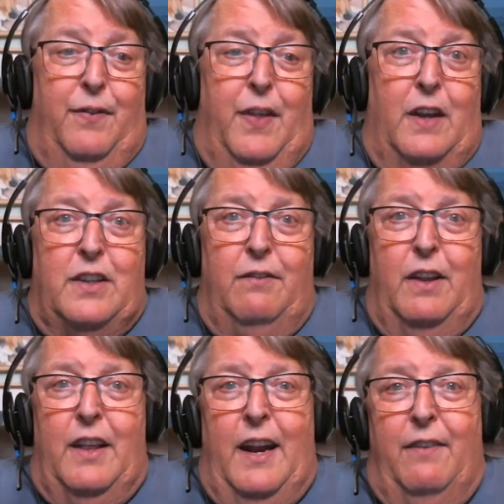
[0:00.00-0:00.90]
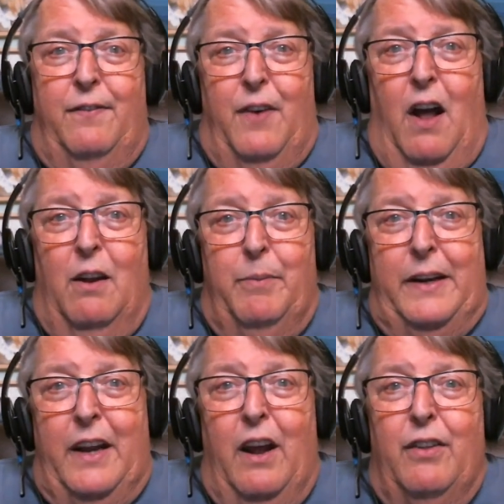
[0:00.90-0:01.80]
those of you that have followed me
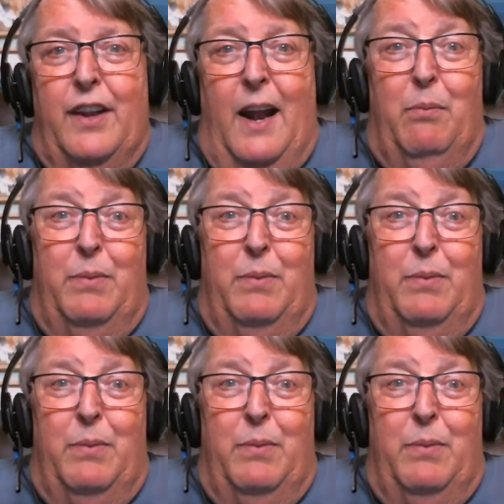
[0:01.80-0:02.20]
know that I'll